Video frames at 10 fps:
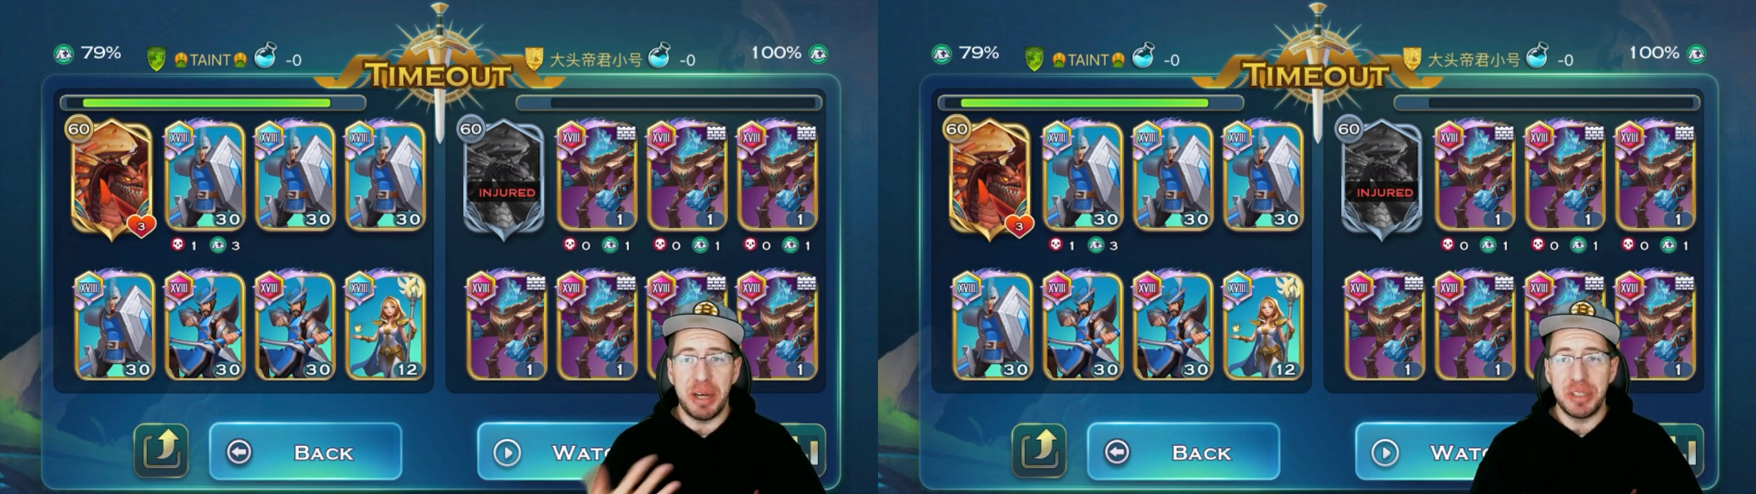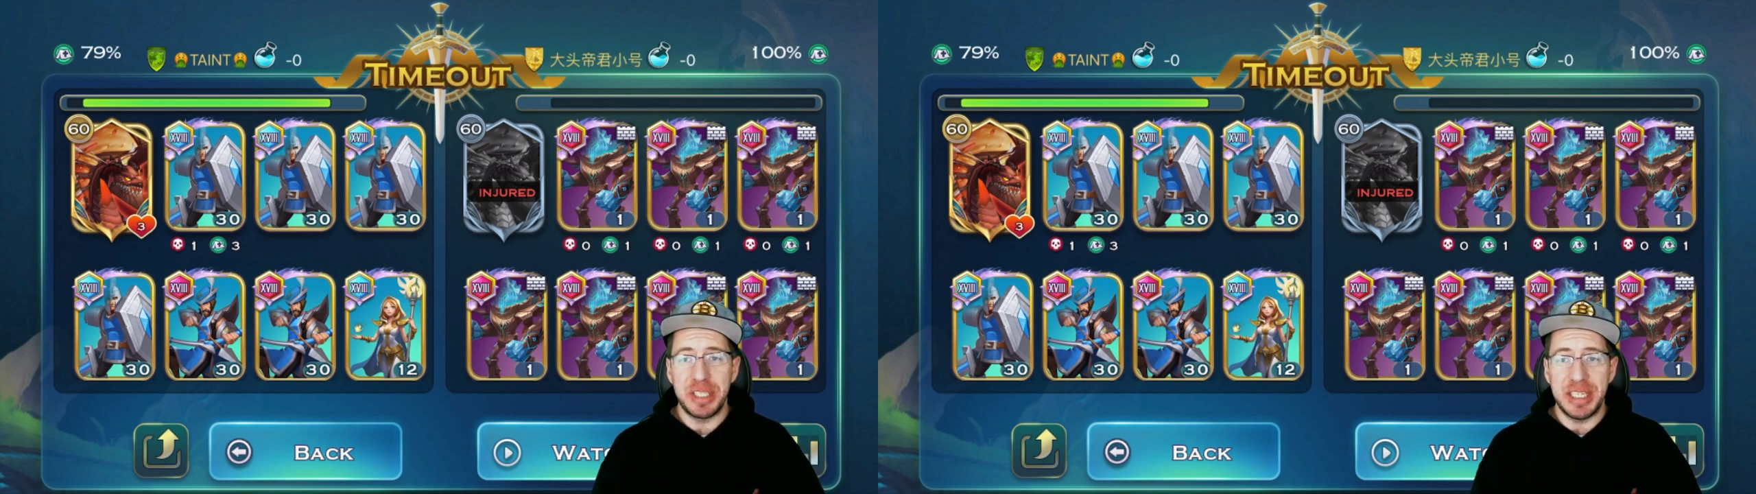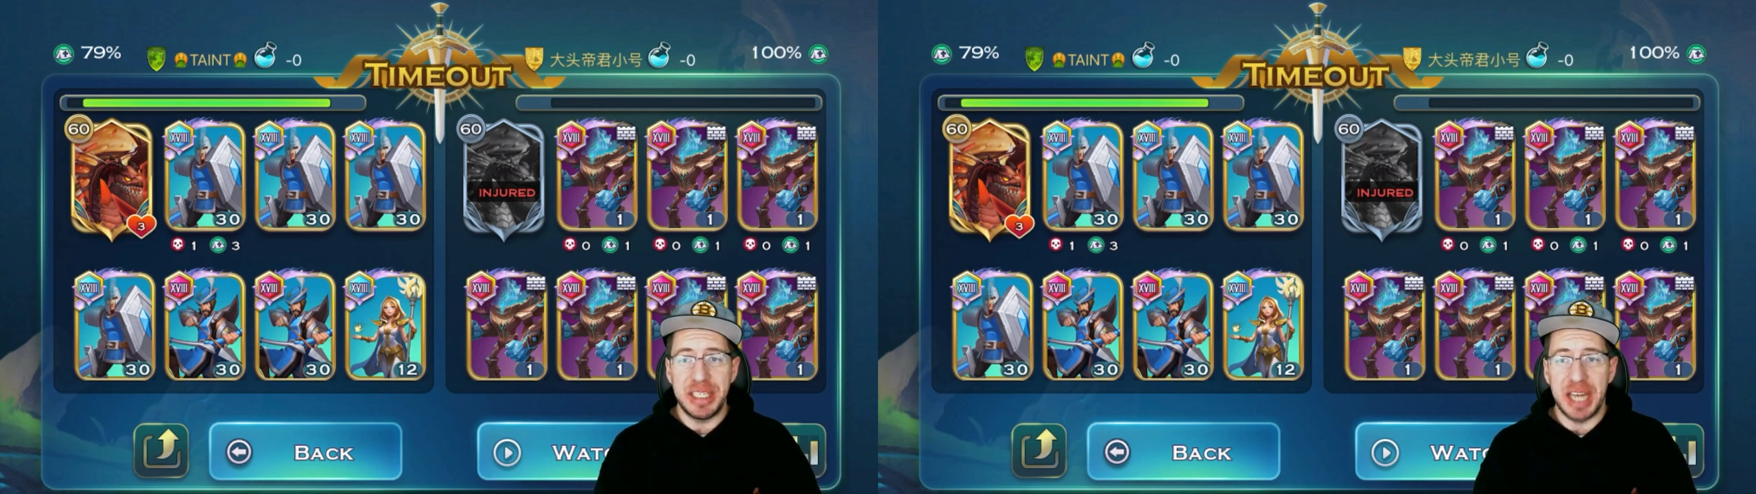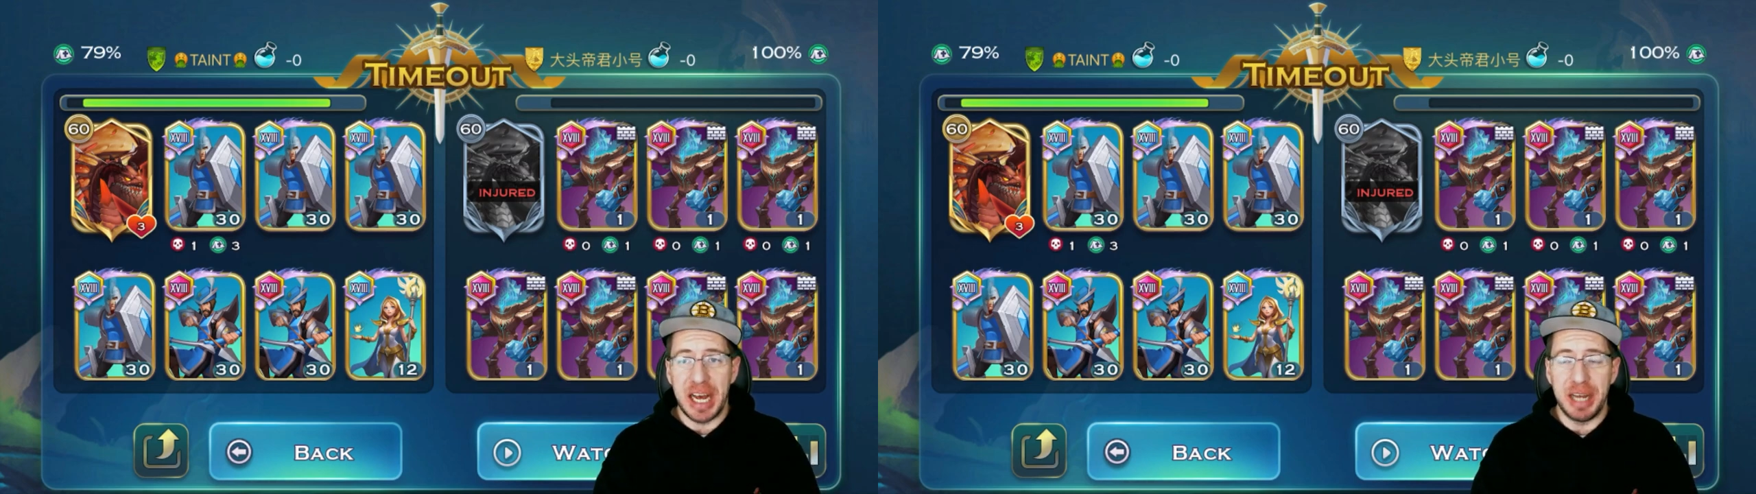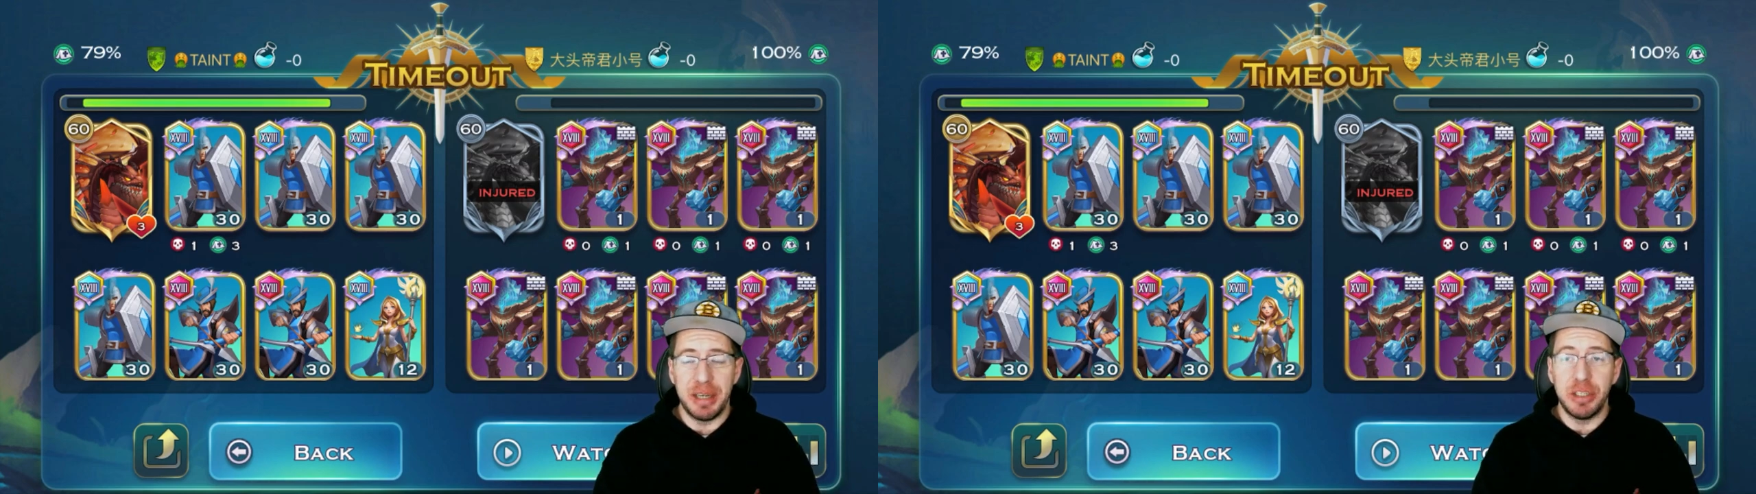houses
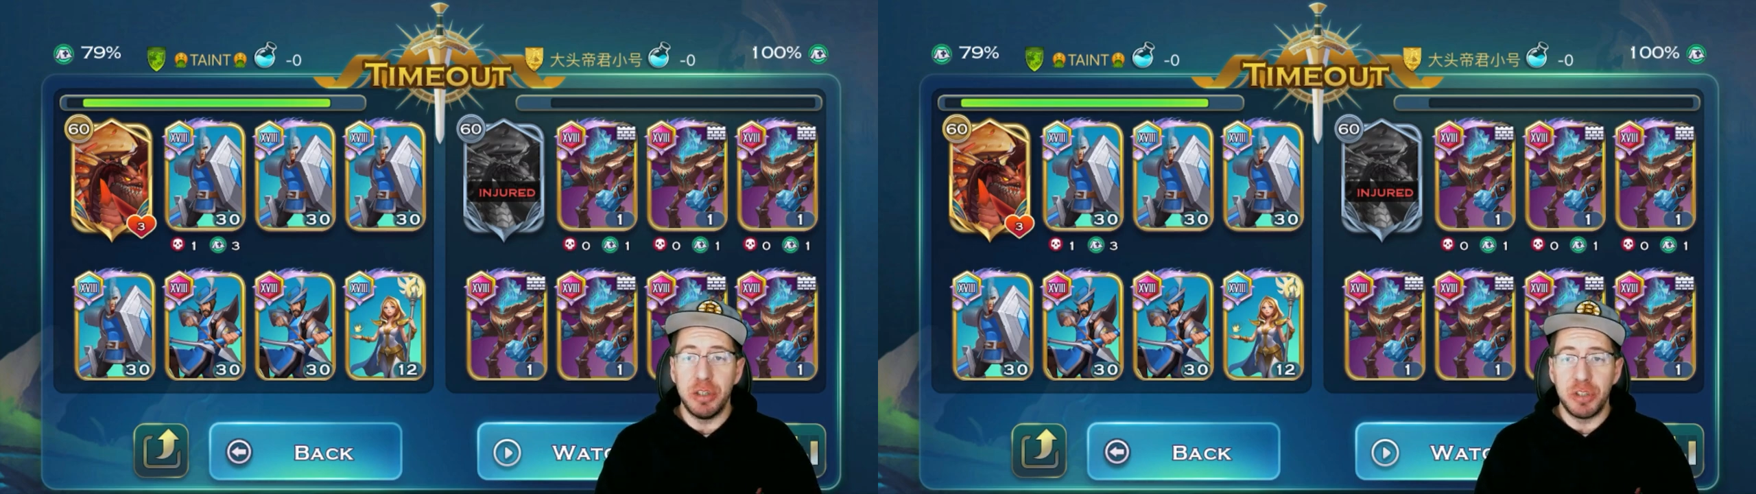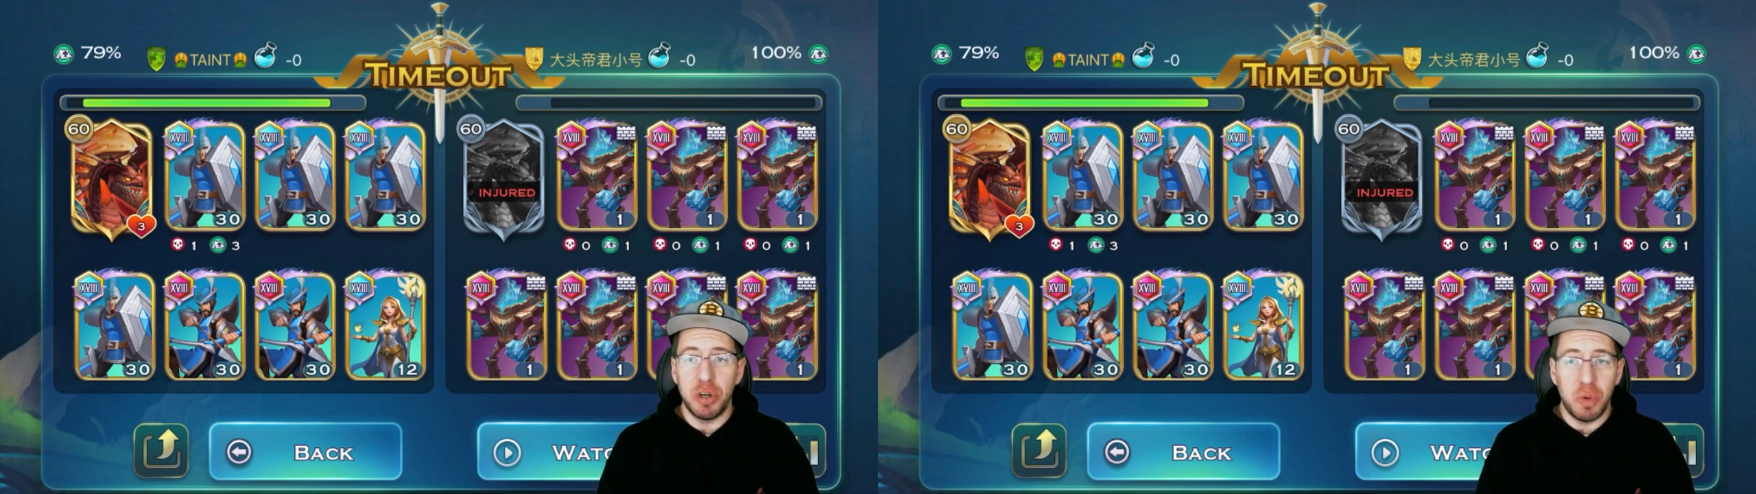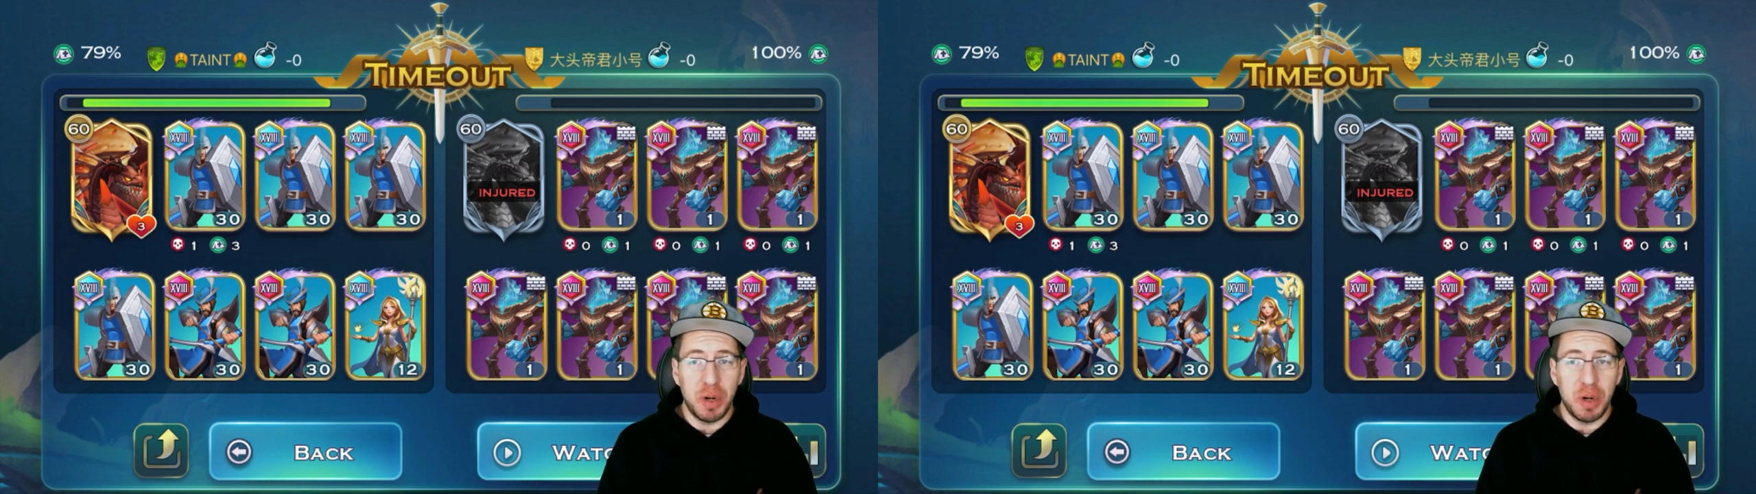don't